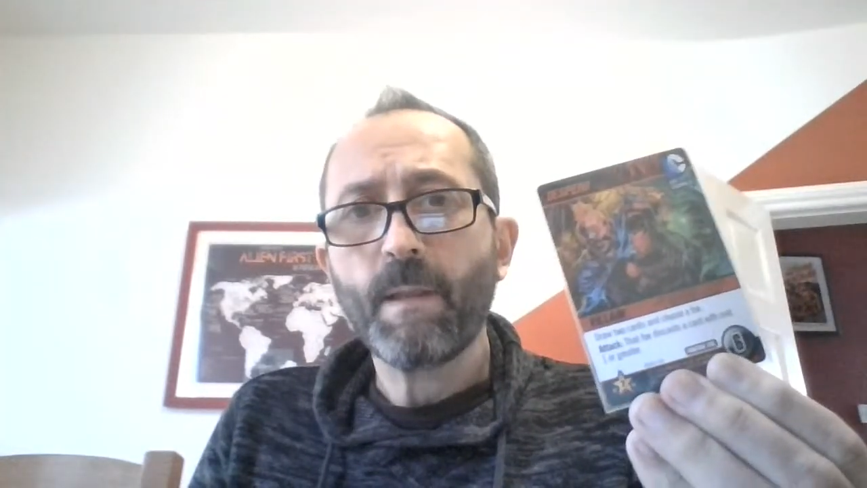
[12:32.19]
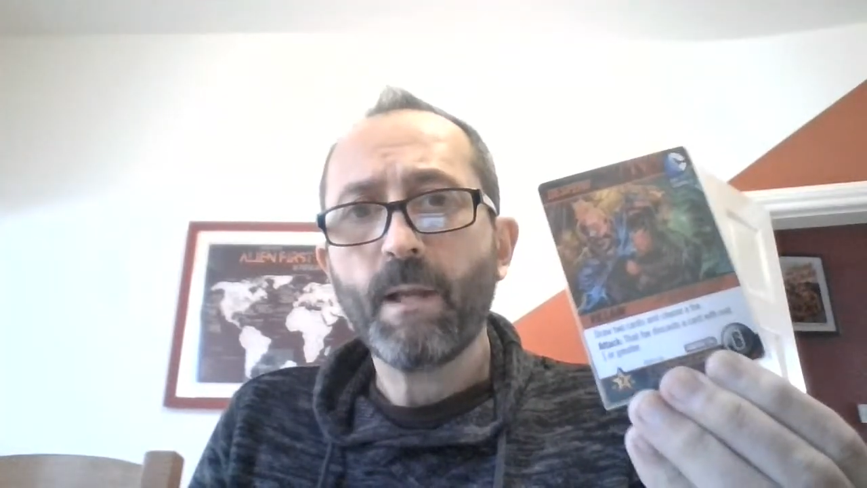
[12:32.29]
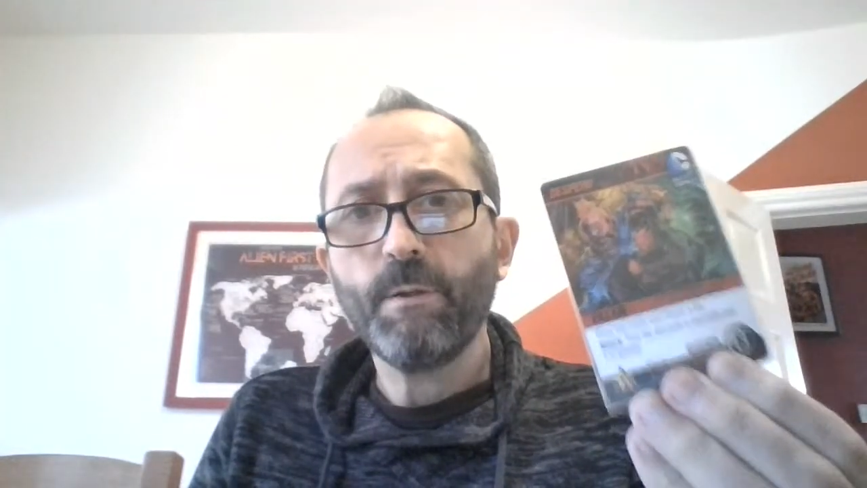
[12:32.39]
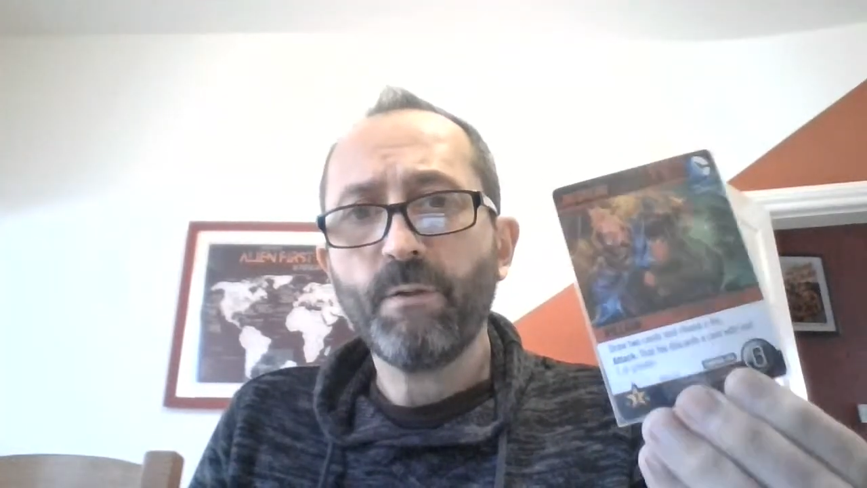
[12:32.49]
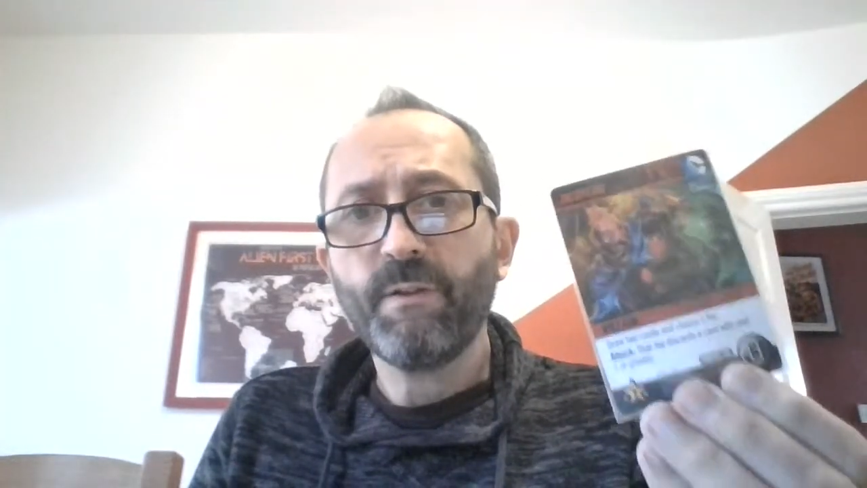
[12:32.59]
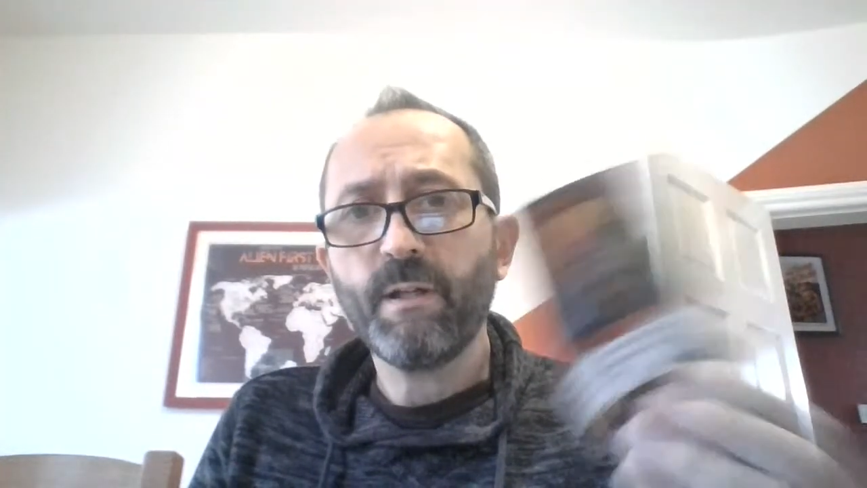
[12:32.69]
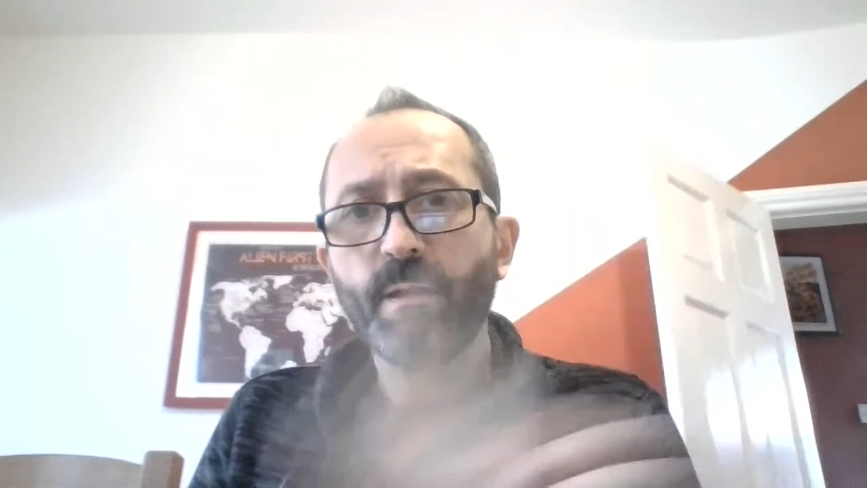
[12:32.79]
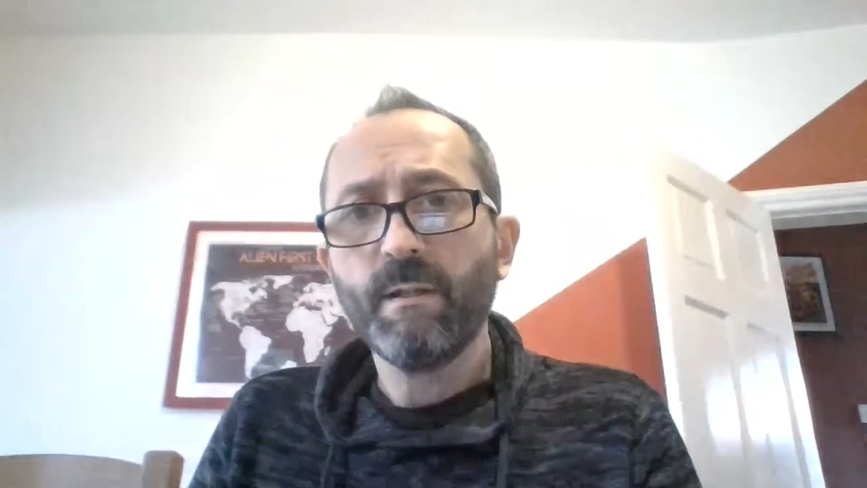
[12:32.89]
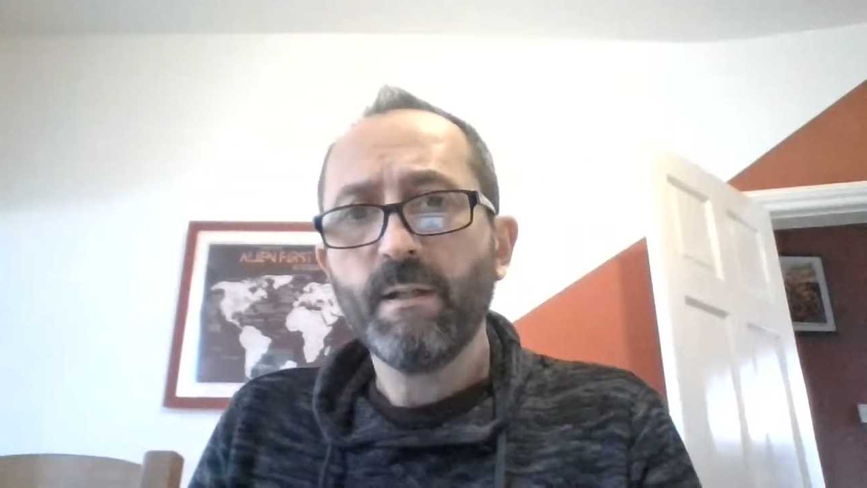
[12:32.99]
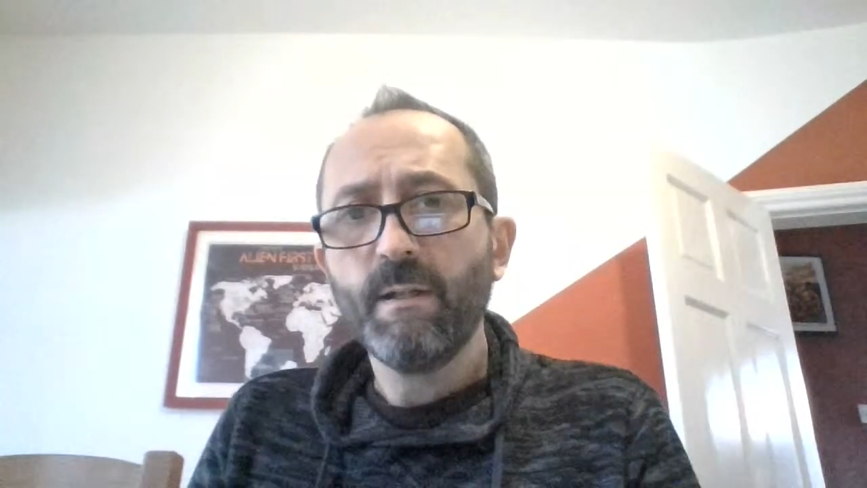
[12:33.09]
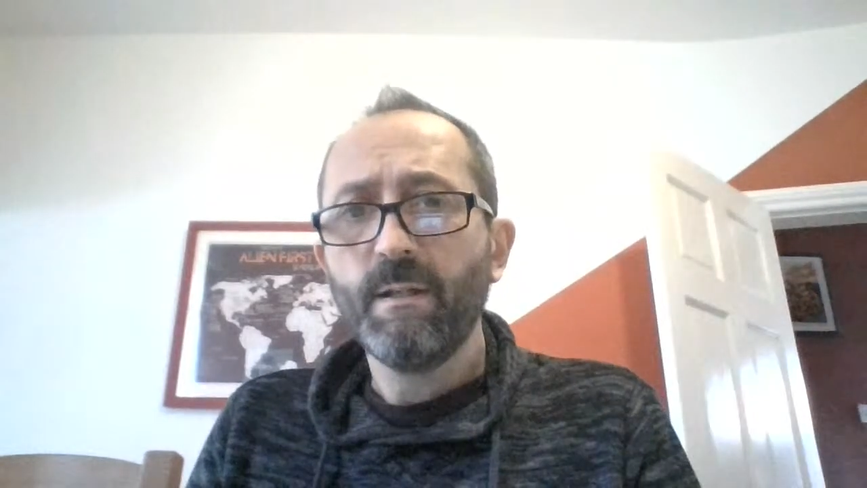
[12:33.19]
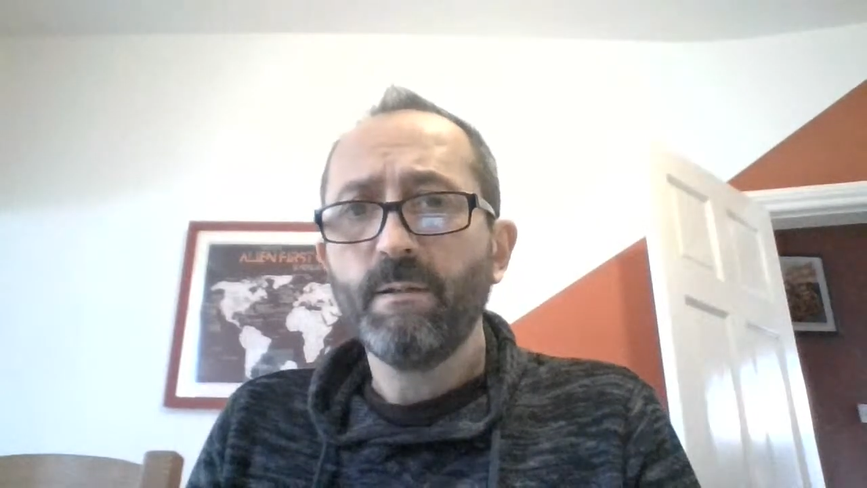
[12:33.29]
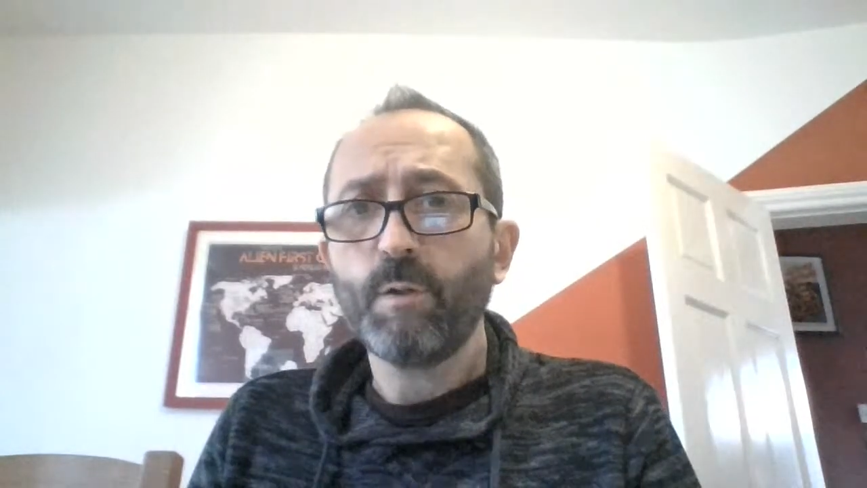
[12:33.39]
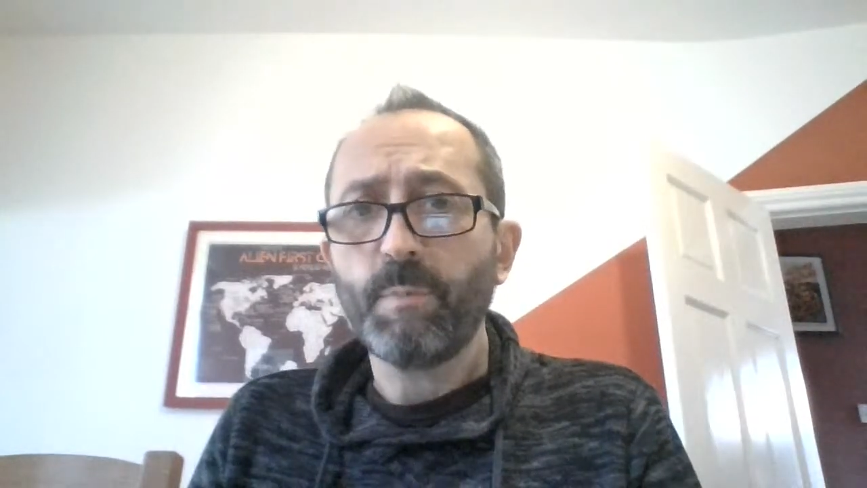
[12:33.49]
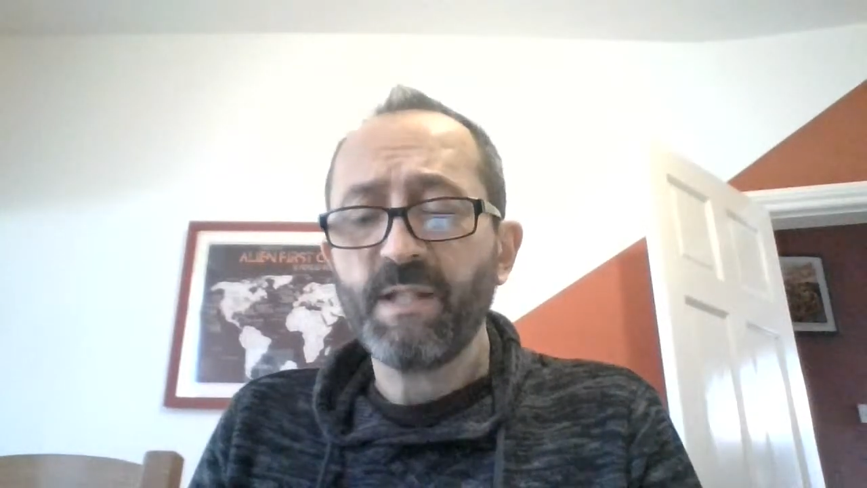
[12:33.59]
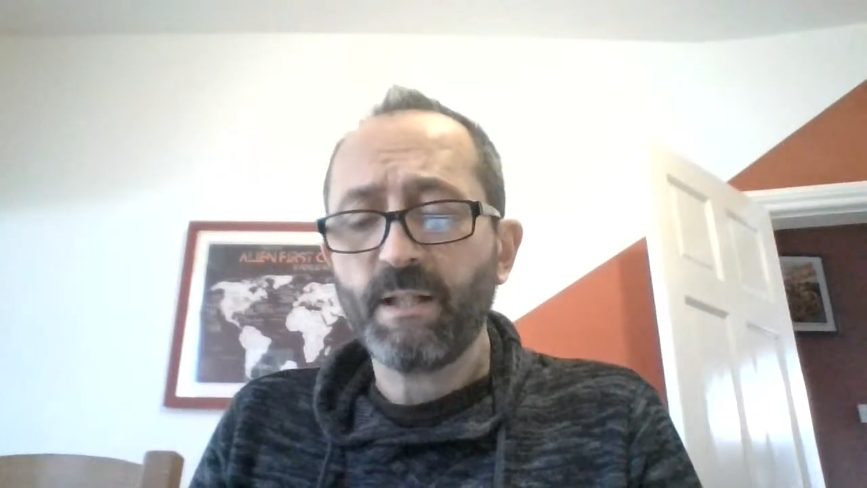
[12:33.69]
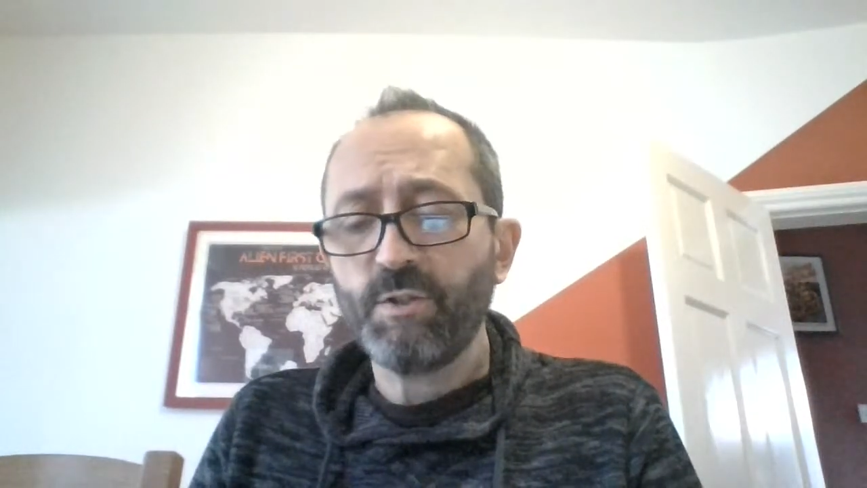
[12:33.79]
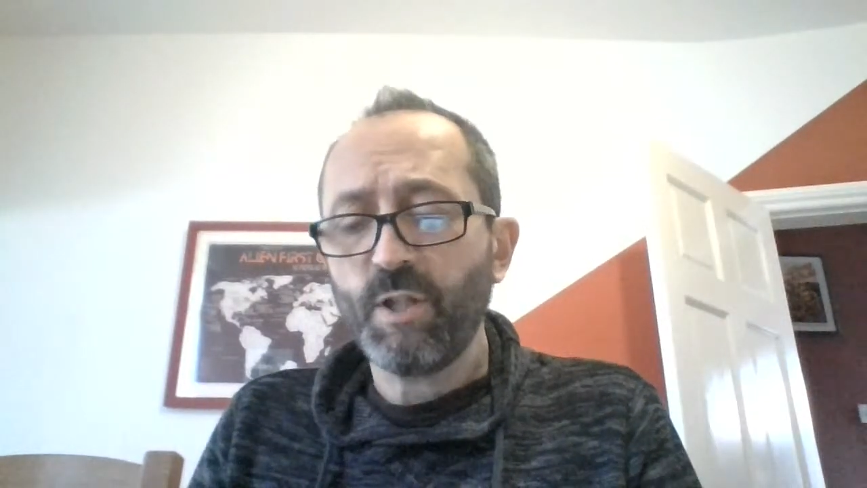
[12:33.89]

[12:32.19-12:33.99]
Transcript: another not particularly